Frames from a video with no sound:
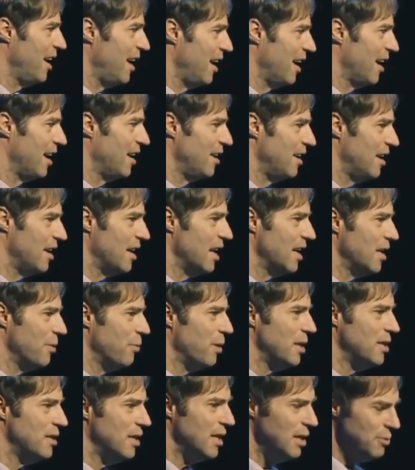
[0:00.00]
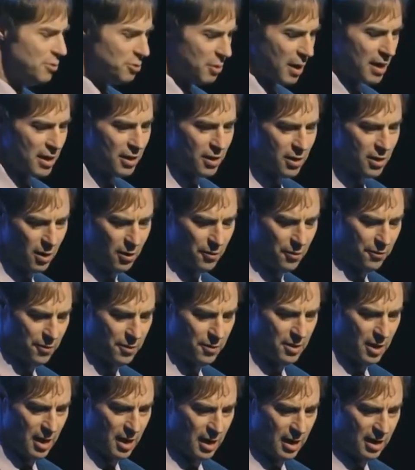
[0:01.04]
And uh, anyway, he was writing code for
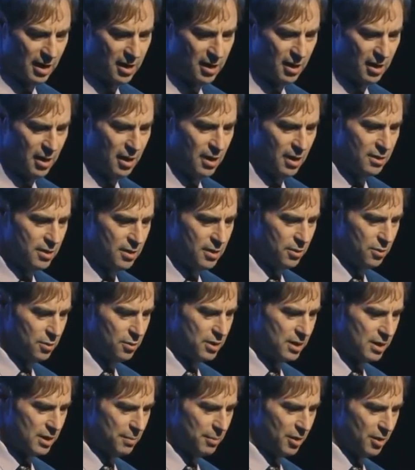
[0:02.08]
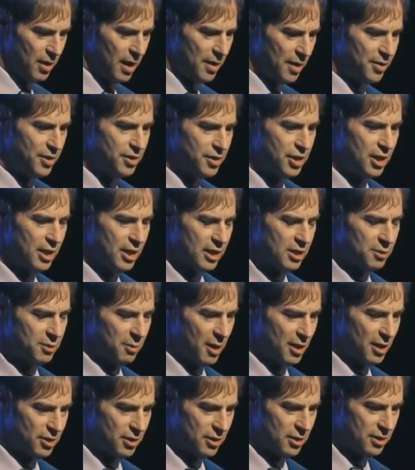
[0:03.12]
Doug to simulate the gene
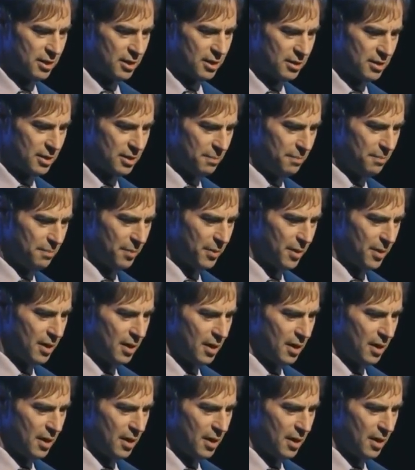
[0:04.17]
expression system